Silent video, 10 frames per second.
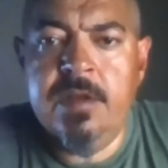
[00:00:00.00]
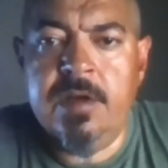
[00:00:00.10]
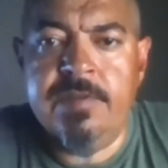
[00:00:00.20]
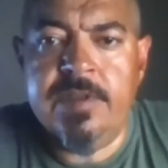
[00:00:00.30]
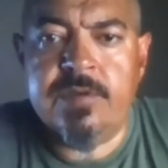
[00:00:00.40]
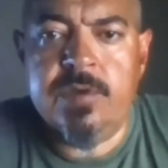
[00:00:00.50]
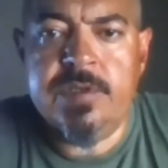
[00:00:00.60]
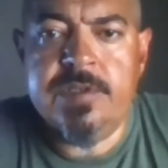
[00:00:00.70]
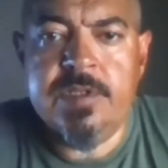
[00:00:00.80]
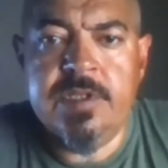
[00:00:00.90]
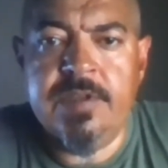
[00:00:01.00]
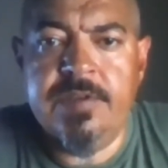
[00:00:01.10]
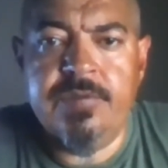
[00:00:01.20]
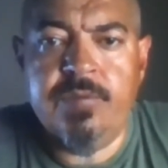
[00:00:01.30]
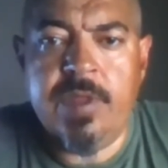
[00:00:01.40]
of this course
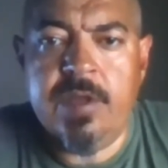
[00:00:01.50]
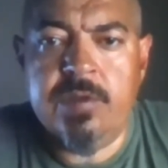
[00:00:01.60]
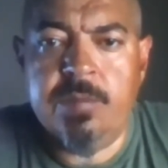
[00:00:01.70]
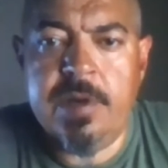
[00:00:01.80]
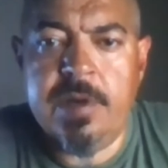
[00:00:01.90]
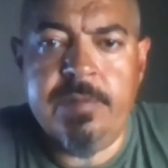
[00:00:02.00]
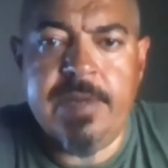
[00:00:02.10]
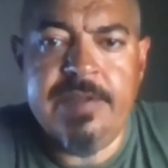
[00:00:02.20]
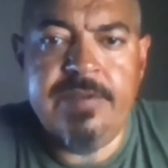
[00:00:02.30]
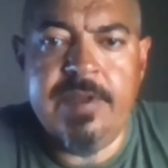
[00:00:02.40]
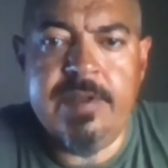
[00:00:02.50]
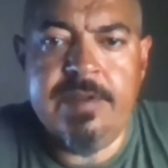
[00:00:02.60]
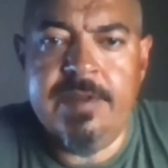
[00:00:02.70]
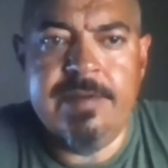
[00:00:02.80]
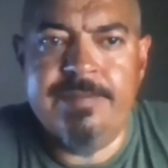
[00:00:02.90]
because without the proper mindset,
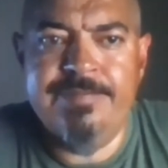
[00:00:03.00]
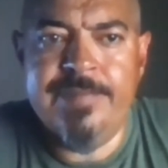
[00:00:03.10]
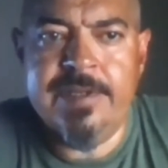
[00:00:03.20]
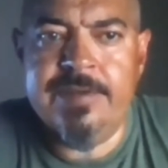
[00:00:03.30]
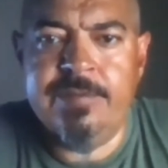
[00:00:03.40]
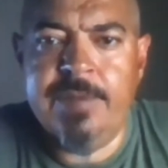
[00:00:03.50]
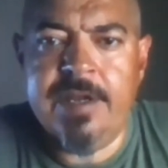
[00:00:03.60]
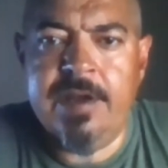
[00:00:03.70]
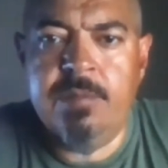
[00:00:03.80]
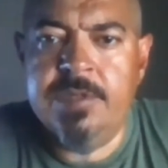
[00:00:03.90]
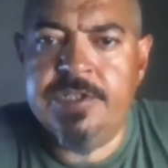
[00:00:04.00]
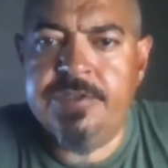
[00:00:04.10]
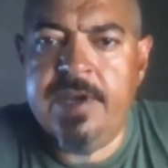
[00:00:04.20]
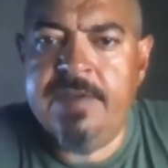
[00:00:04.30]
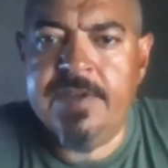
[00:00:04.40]
then it doesn't matter how much
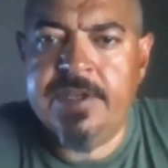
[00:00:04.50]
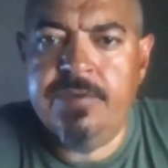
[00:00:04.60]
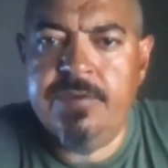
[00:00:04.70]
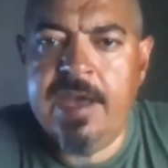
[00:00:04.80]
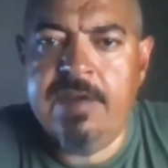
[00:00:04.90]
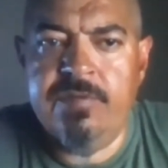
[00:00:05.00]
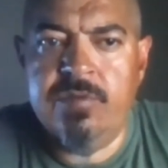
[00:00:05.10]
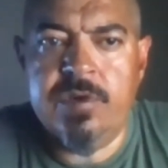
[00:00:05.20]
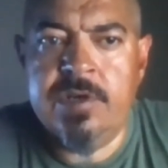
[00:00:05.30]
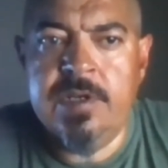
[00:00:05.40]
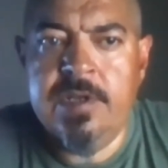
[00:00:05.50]
traffic you have or